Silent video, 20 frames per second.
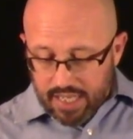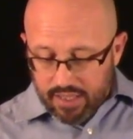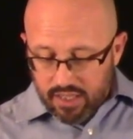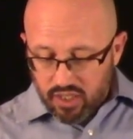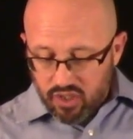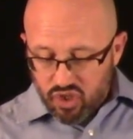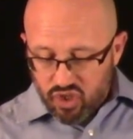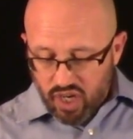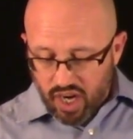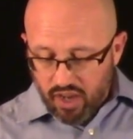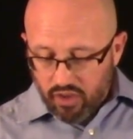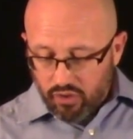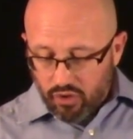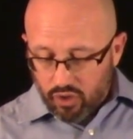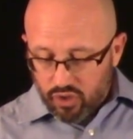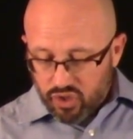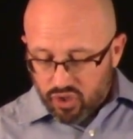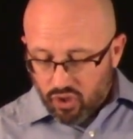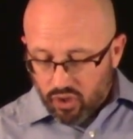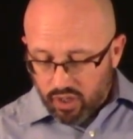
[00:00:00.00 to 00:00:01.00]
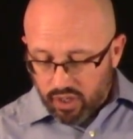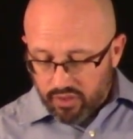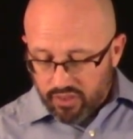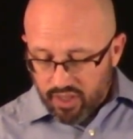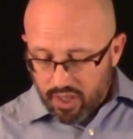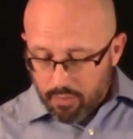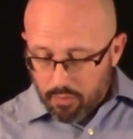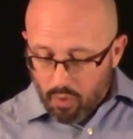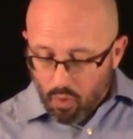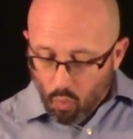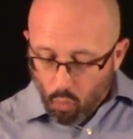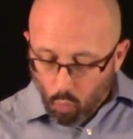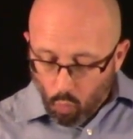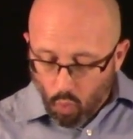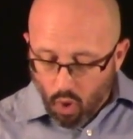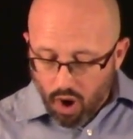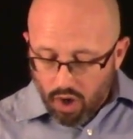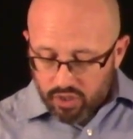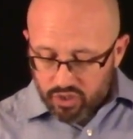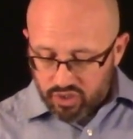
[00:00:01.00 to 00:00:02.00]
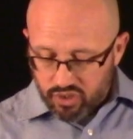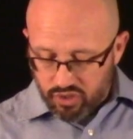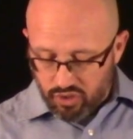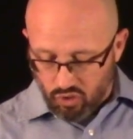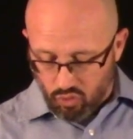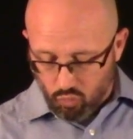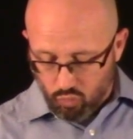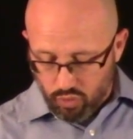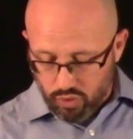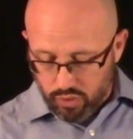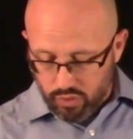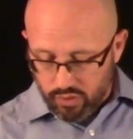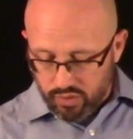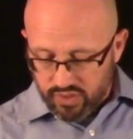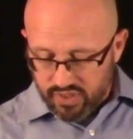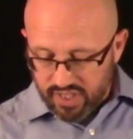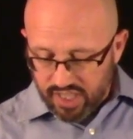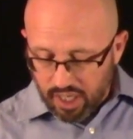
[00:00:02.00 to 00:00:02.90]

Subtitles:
the jailer took them, washed their wounds,